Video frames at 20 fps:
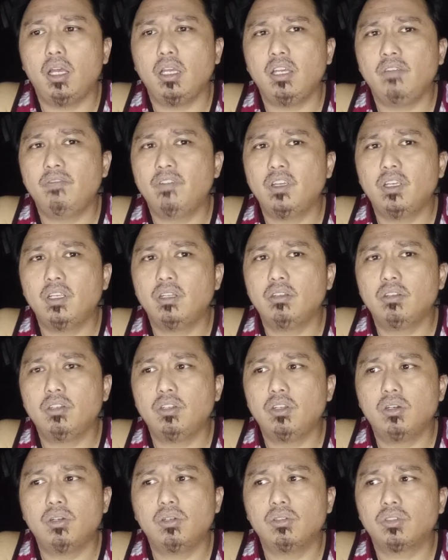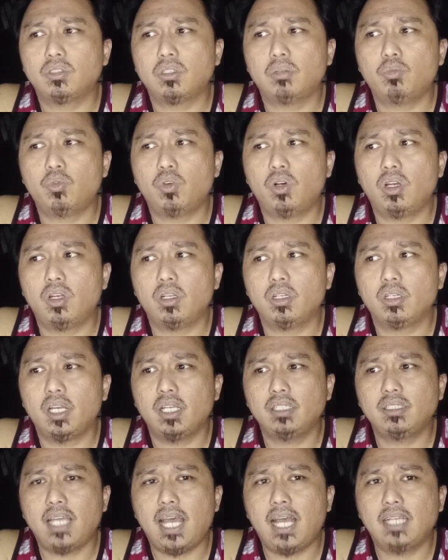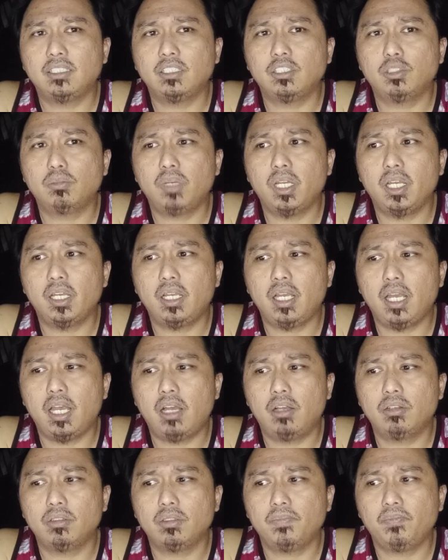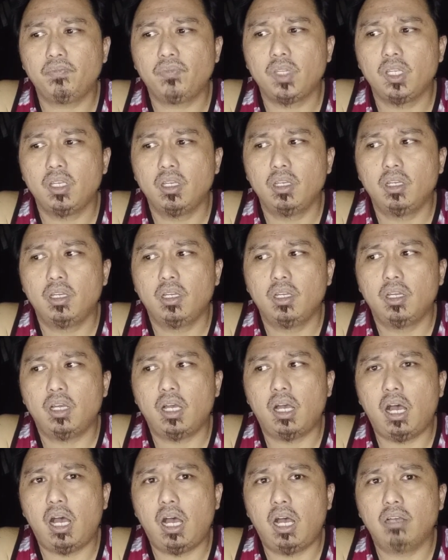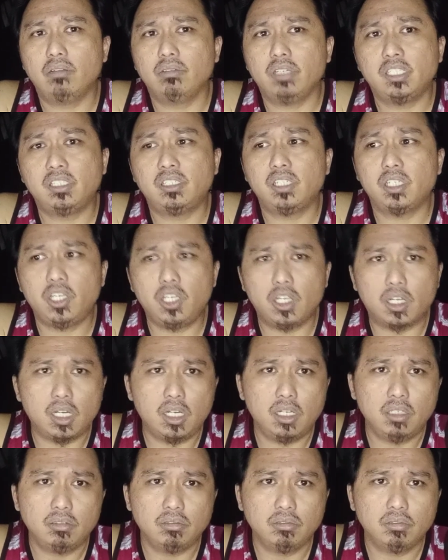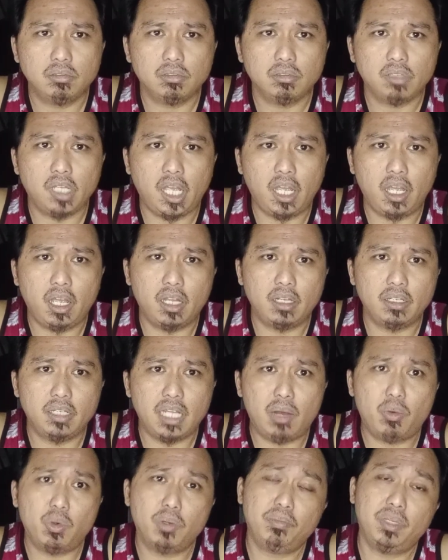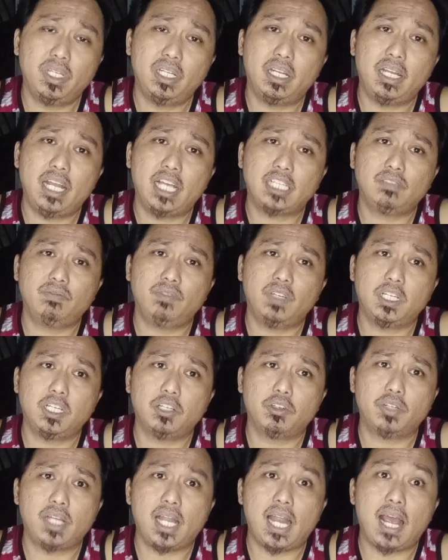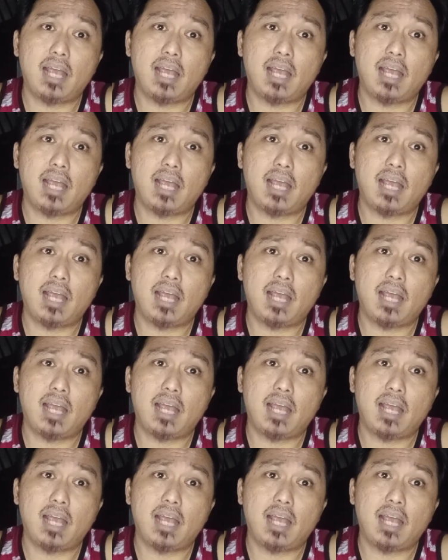even though someone gets access to my account, it's secure. And that will be the next video that